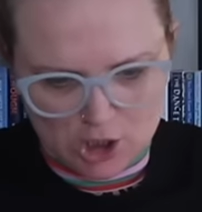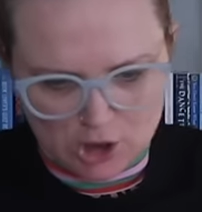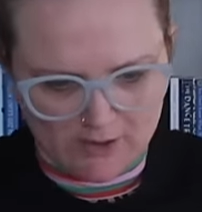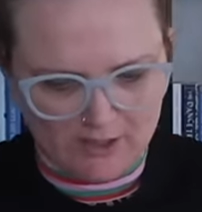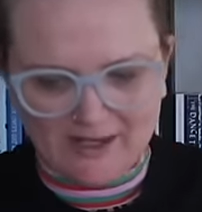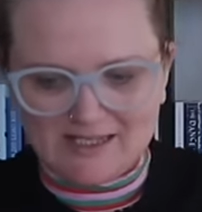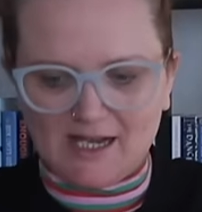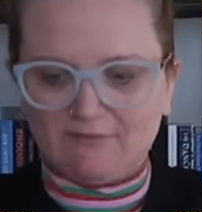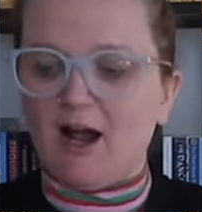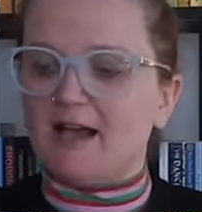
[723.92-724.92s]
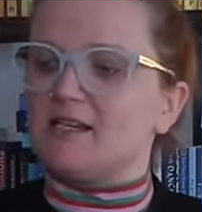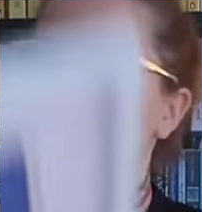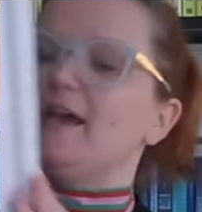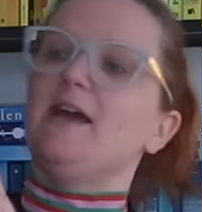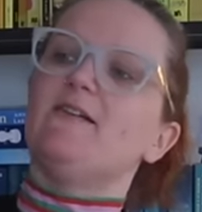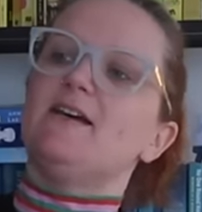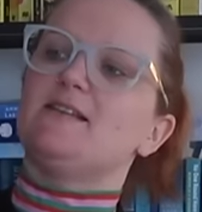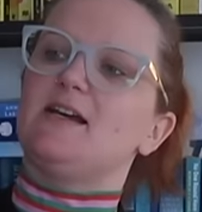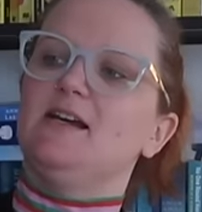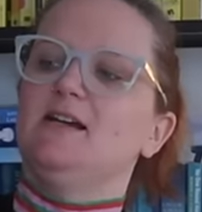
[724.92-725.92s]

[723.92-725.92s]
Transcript: during the winter. Right, so here is